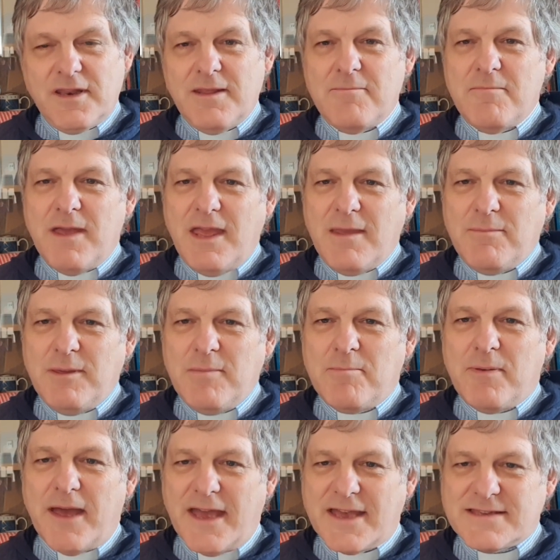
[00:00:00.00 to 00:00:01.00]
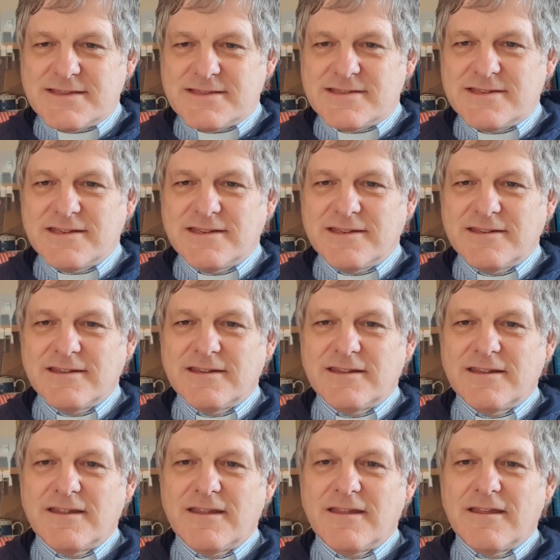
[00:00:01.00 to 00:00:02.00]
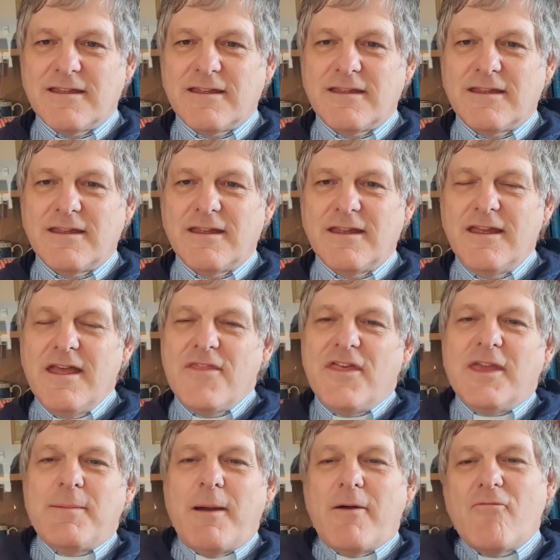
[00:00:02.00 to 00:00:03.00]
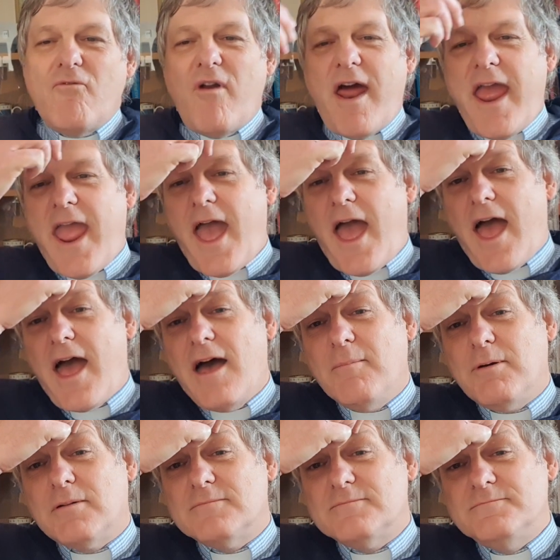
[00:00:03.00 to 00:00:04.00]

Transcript: it may be best. Think about Rahab